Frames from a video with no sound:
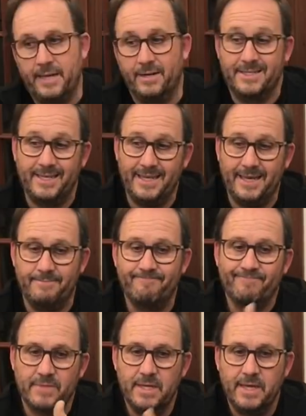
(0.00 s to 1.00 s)
I'll tell you,
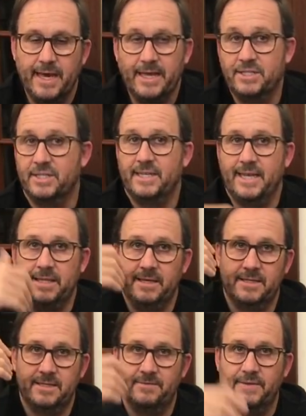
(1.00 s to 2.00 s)
as you see in
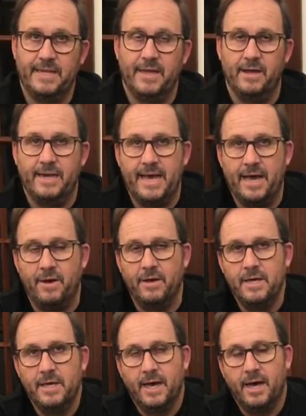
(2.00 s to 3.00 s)
this video now,
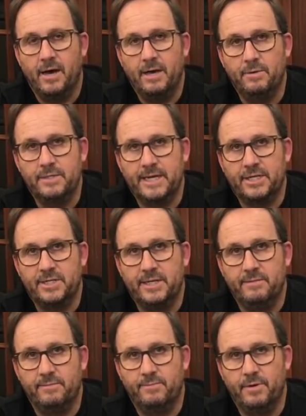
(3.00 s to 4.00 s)
I was actually
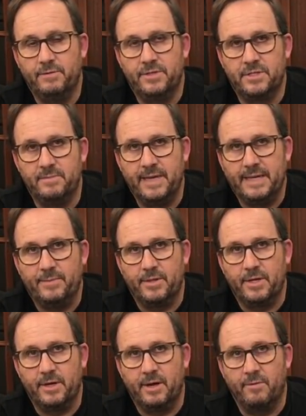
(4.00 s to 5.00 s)
privileged to meet him on the
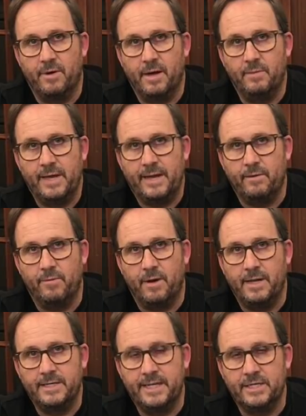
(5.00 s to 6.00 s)
night ride. We had a
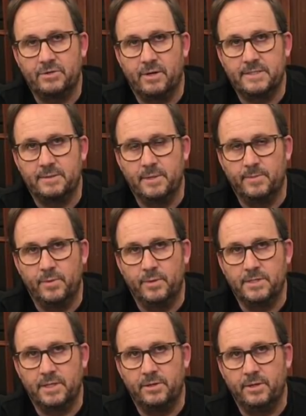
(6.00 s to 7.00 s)
ride, test ride some of the
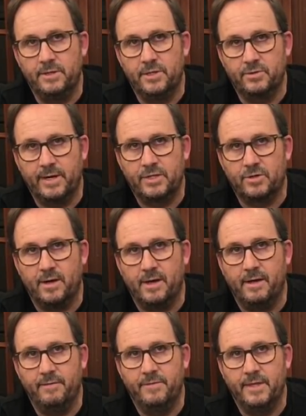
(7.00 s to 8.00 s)
boards, including the direct
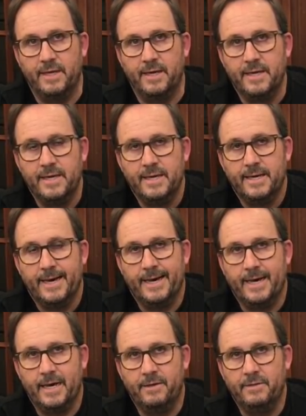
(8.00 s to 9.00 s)
drive, the
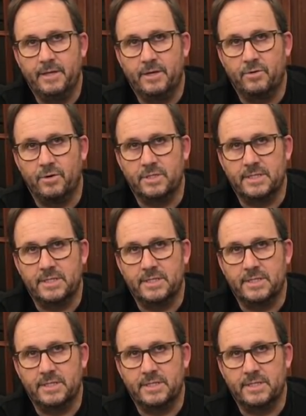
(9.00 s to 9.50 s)
cross